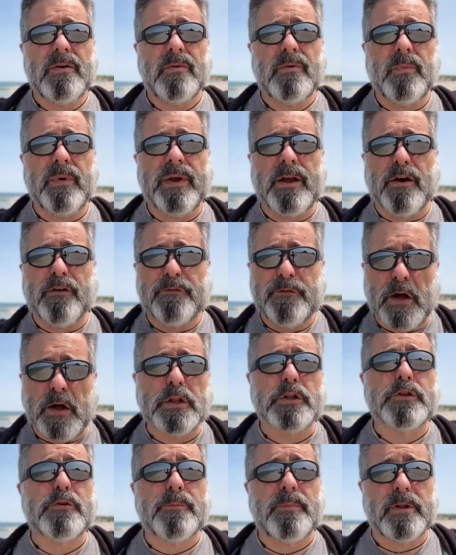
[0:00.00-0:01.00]
we are
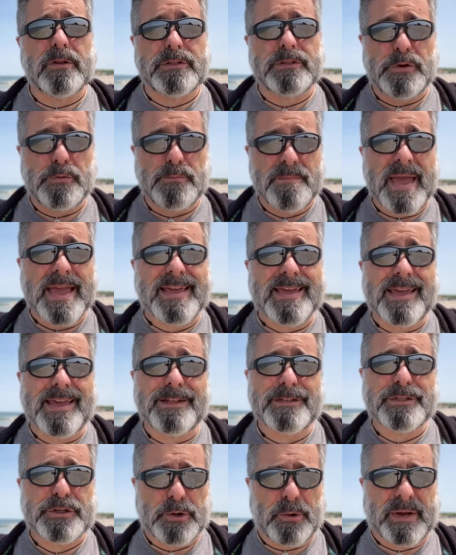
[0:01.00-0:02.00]
vulnerable to making
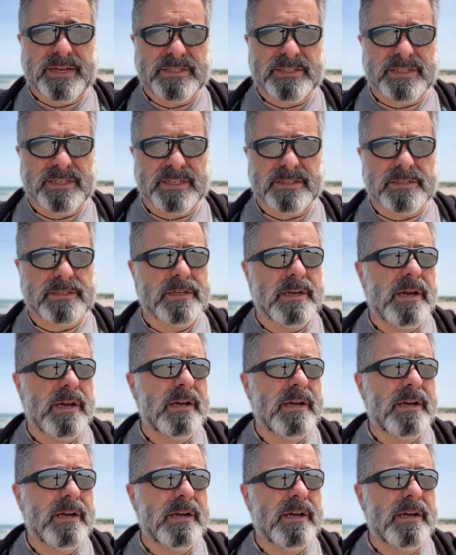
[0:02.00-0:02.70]
choices